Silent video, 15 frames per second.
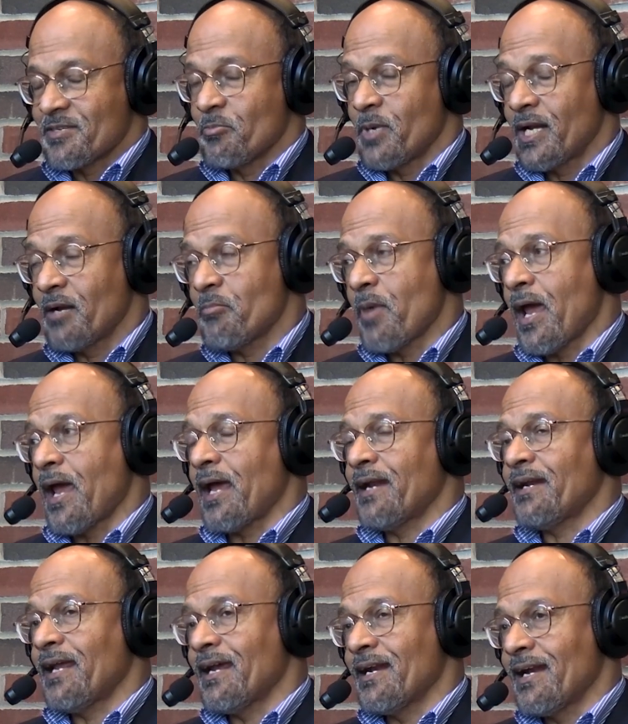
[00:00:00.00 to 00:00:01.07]
a middleman,
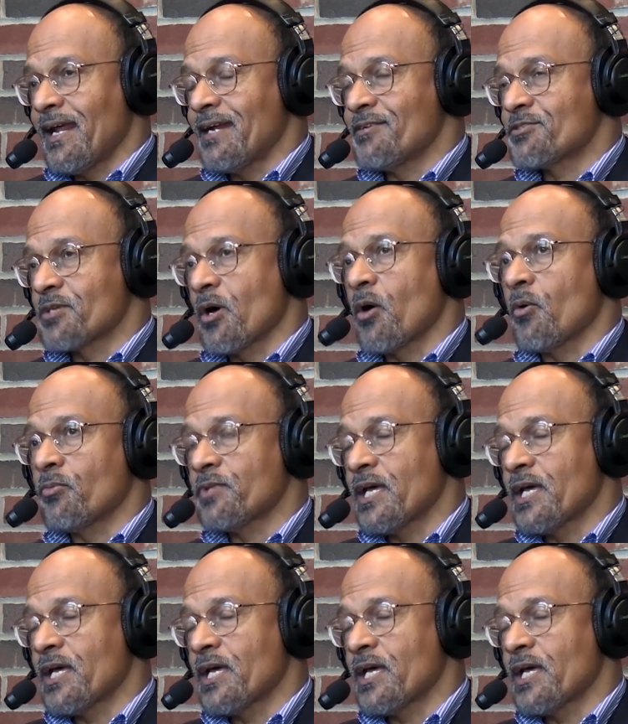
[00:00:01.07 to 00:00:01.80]
and so